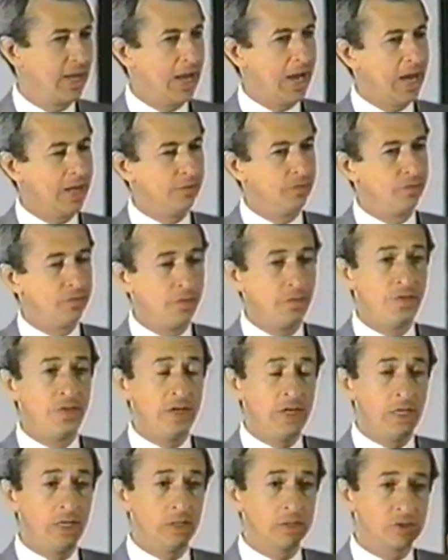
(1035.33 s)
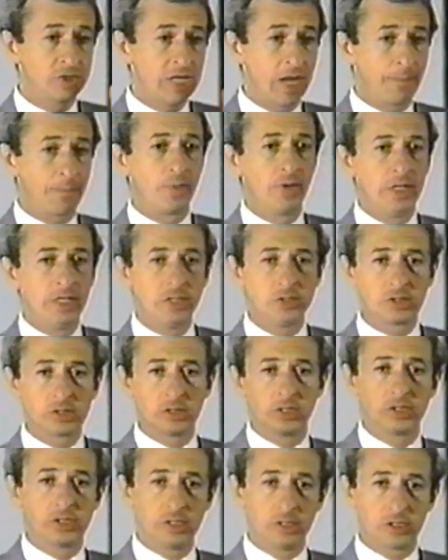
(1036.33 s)
And the
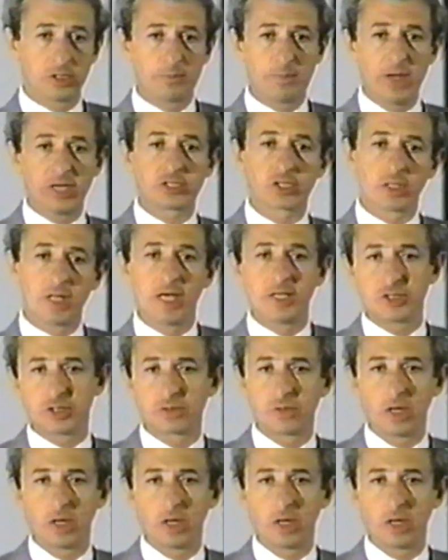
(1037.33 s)
specialized